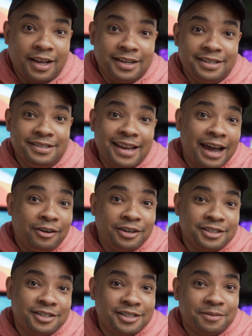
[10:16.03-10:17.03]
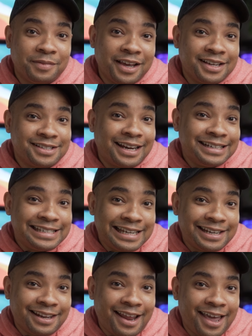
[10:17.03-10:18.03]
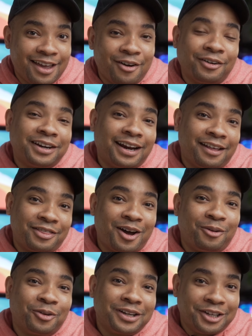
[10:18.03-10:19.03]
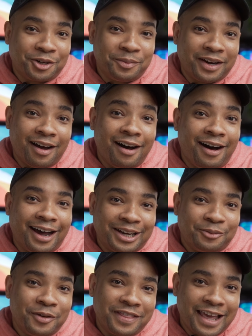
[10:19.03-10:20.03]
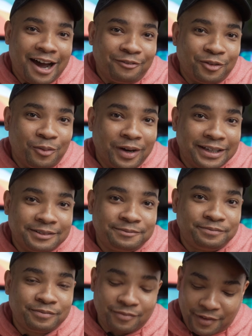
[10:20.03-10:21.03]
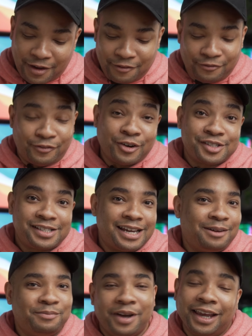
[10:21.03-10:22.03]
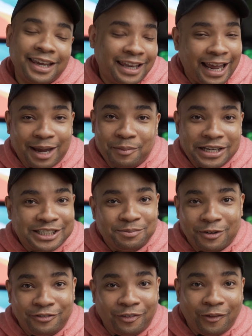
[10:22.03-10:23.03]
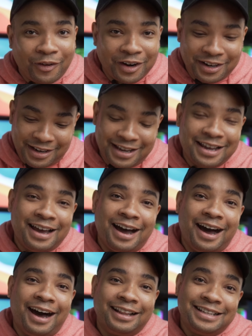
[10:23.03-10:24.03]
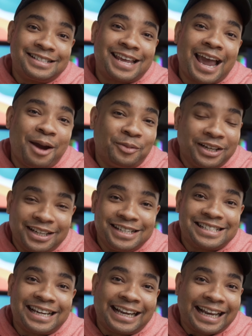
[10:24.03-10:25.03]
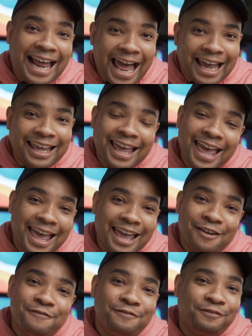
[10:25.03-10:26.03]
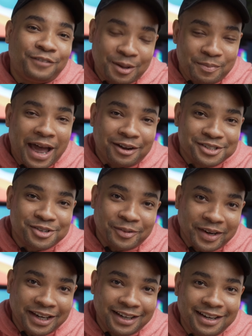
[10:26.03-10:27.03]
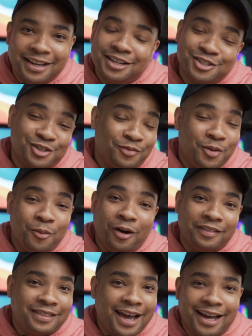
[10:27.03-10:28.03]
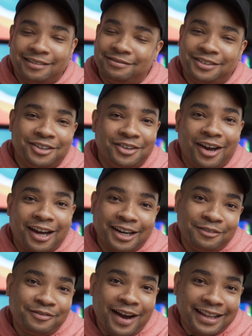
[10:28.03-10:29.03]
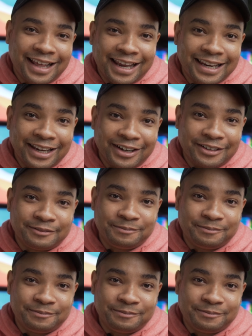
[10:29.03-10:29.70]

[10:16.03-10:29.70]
Now on to some things I didn't like or that I thought were a little bit odd with the Alpha 1. First up, again, like I mentioned before, this camera does lack a flip out screen. So if you want that, you're not gonna find that here.